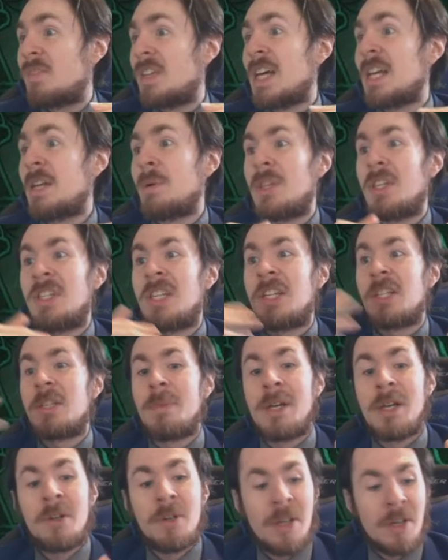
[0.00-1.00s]
of what the set's
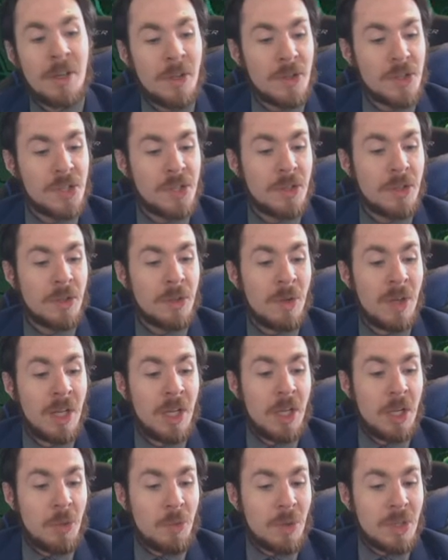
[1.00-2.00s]
about and also
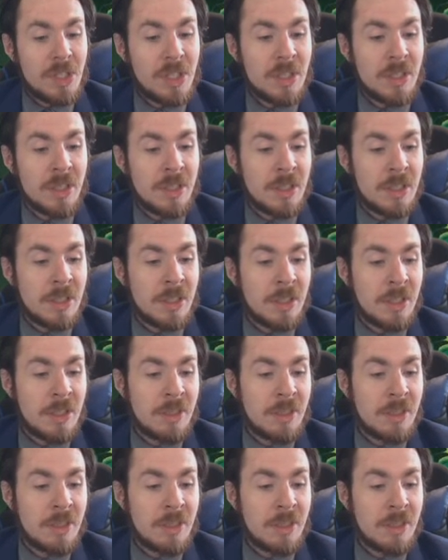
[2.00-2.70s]
what to